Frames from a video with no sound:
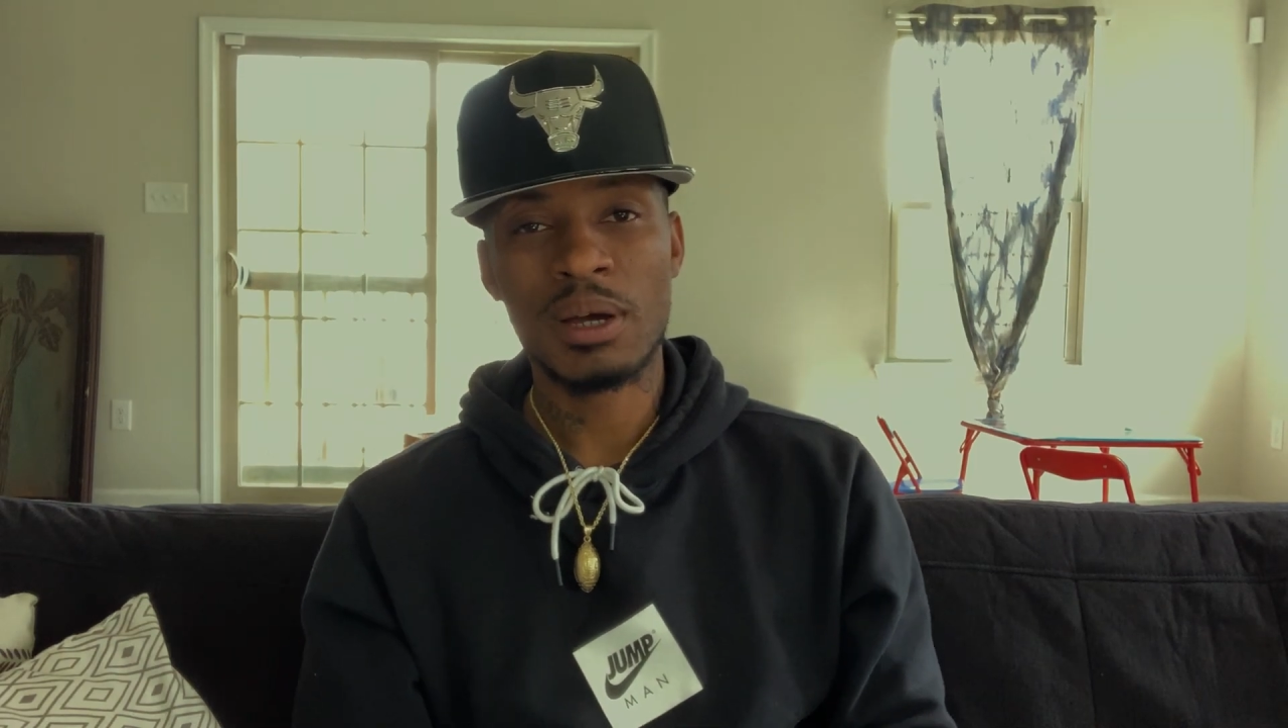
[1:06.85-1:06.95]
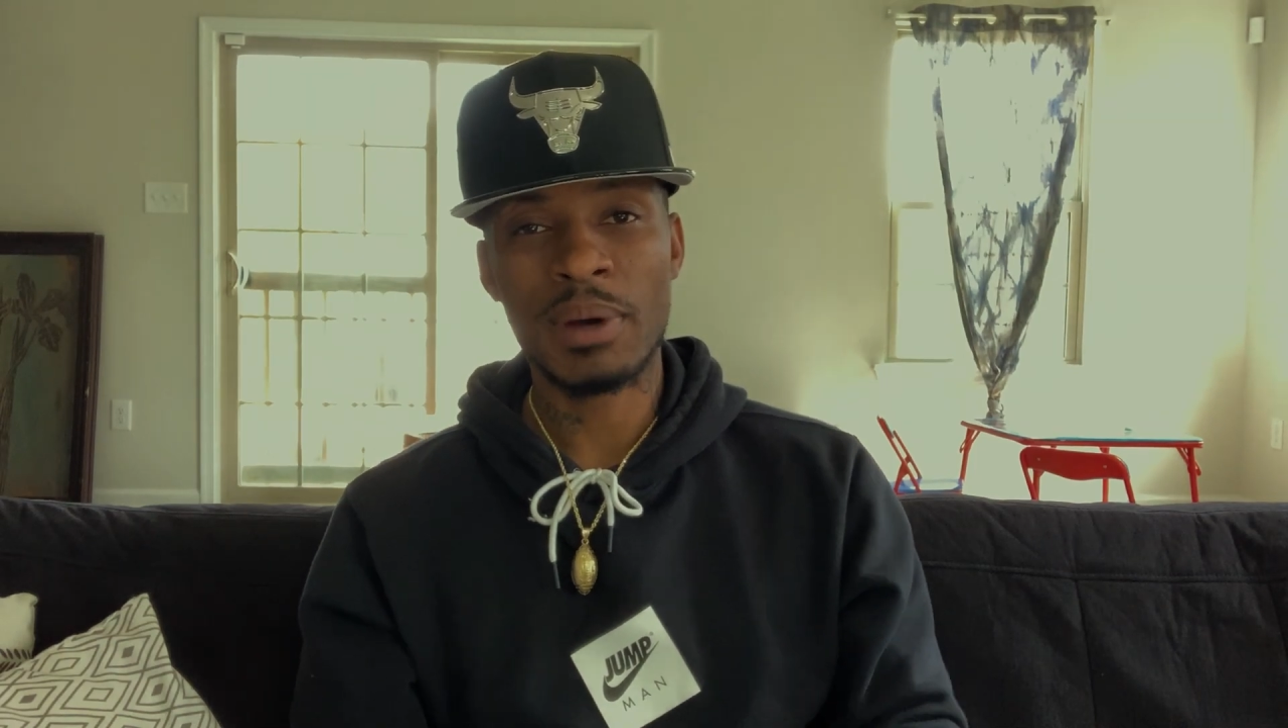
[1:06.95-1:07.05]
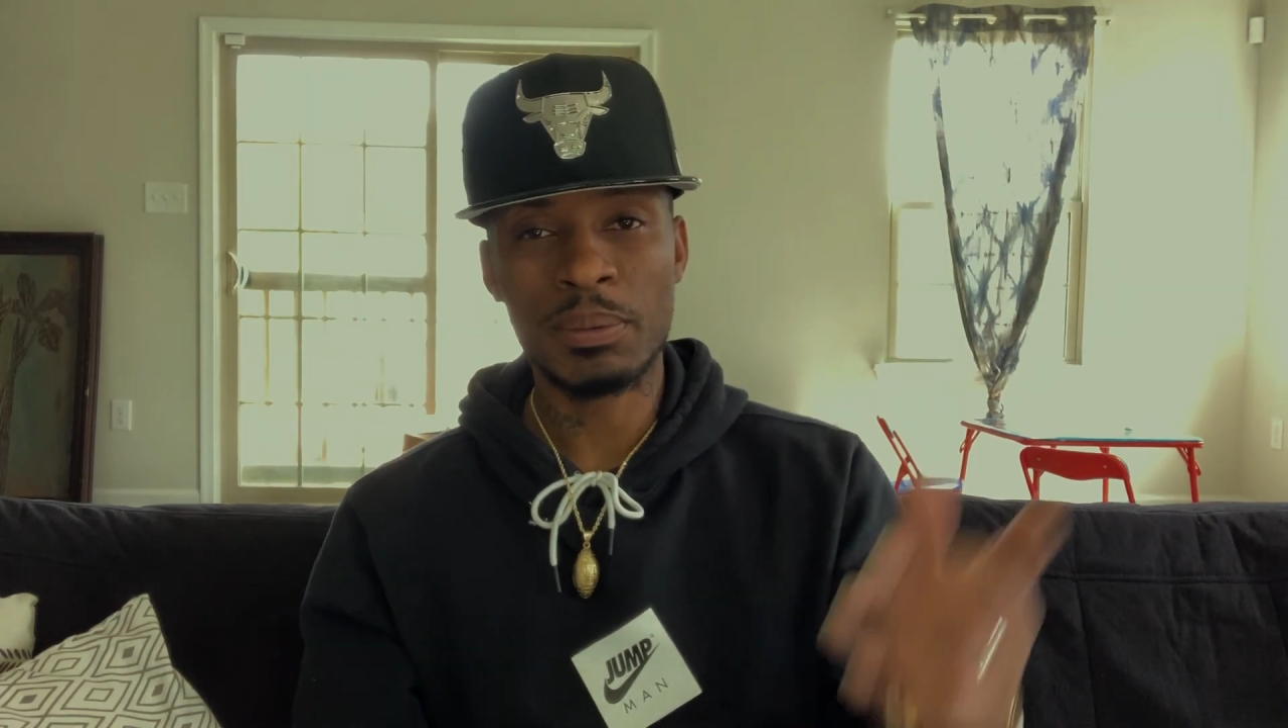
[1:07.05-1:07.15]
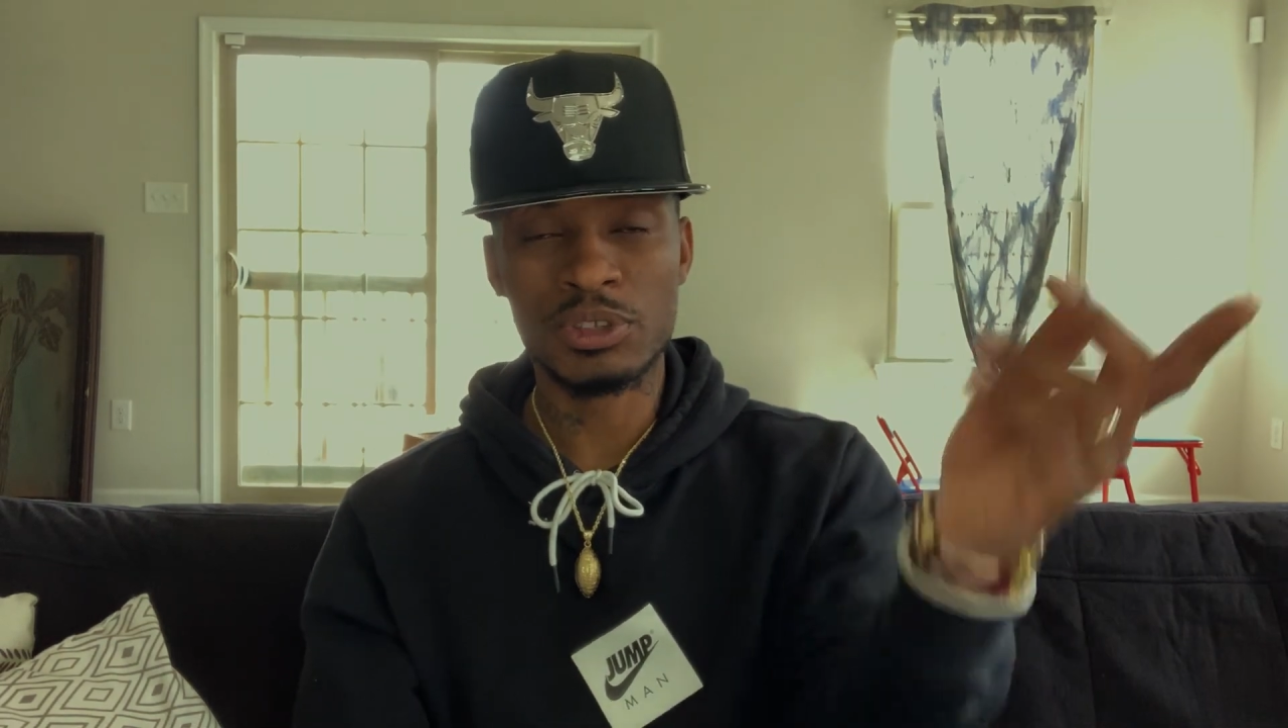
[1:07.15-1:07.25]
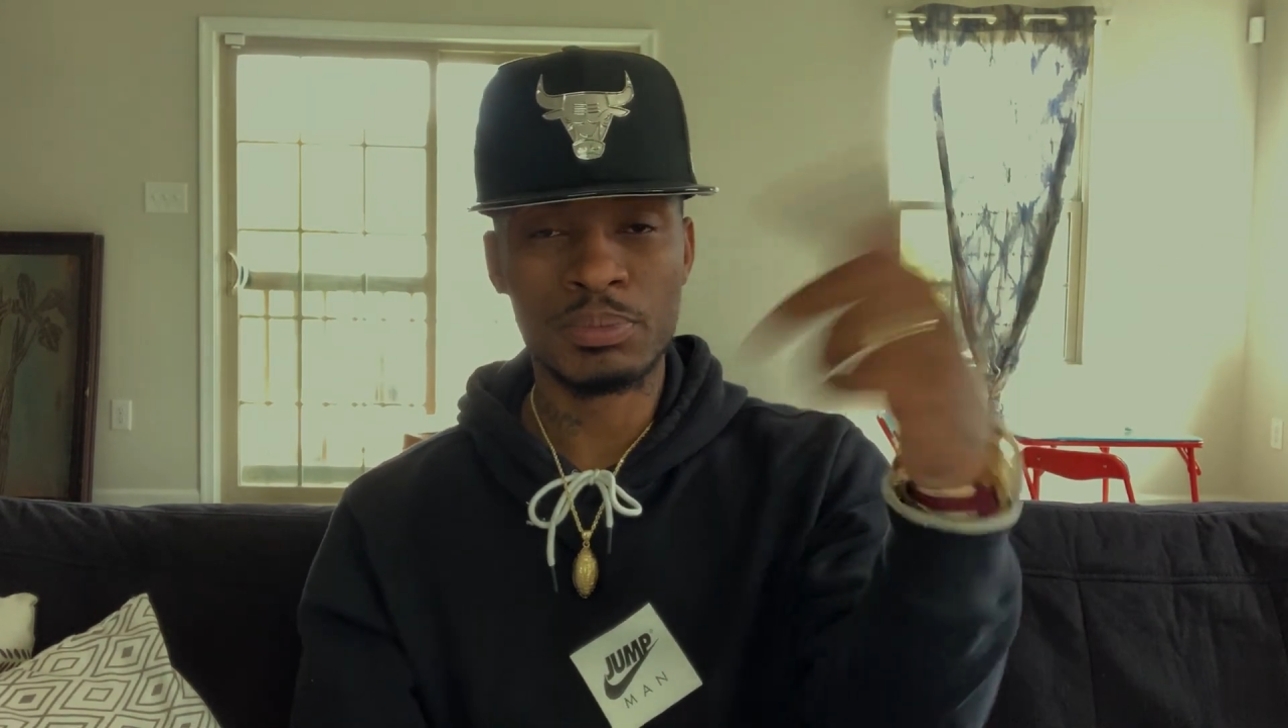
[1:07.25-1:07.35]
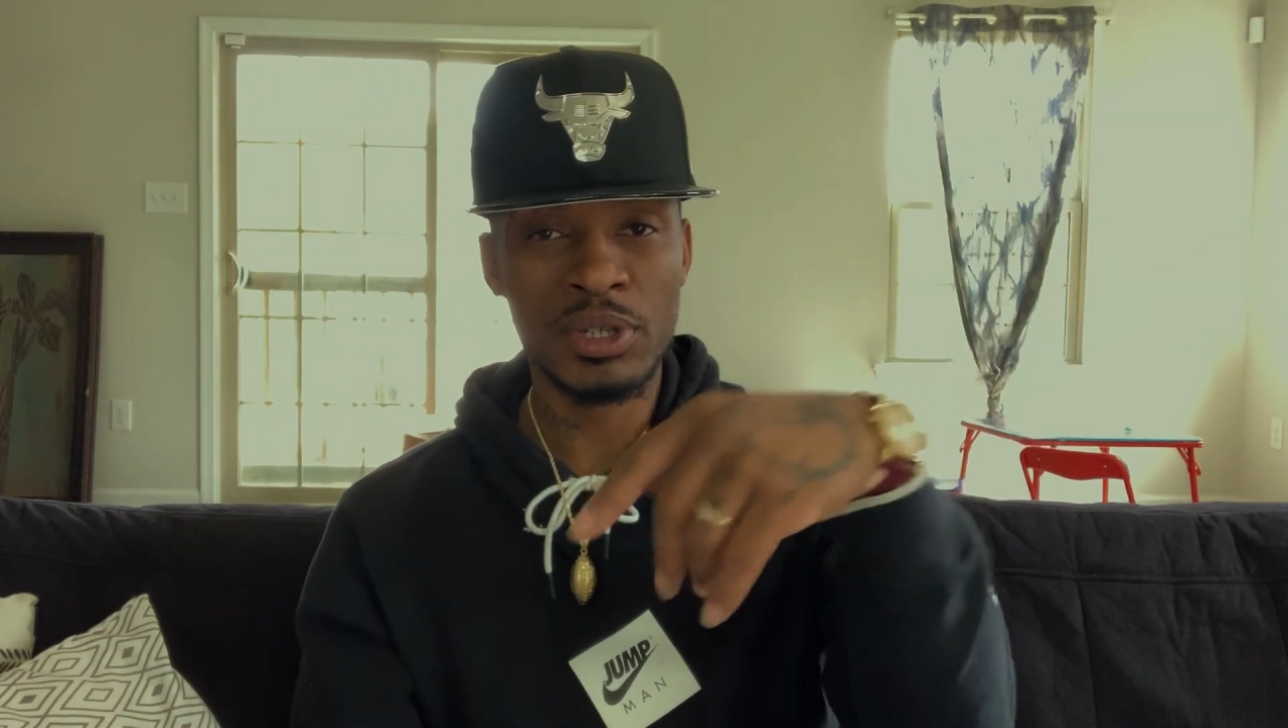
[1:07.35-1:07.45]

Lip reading: Might put some